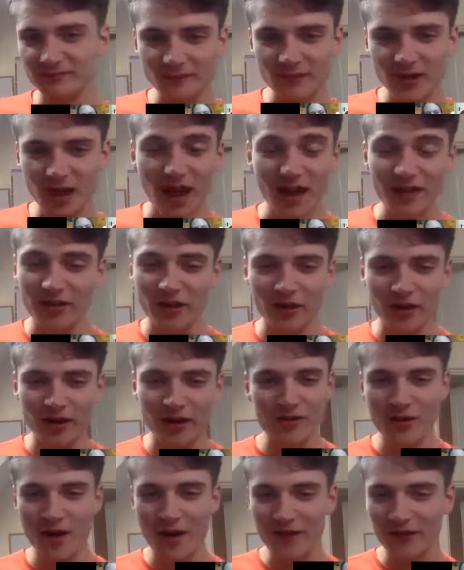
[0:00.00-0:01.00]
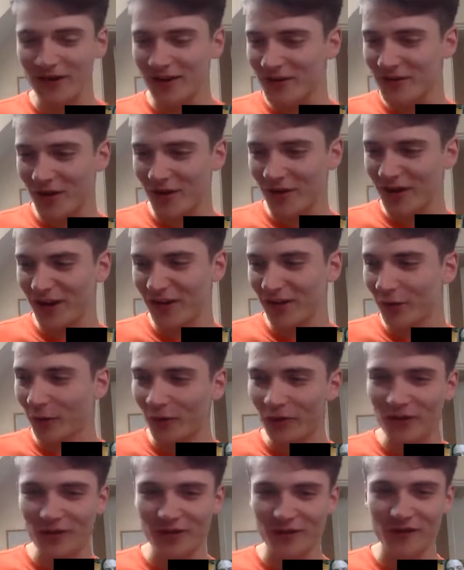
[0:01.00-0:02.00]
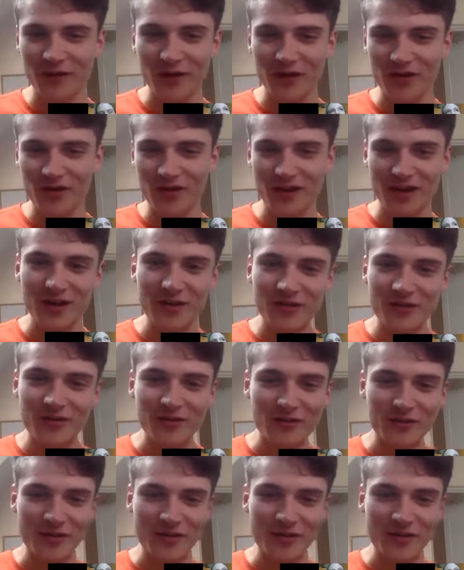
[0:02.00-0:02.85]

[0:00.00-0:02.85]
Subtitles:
Antonia, do you have any thoughts as a first year who's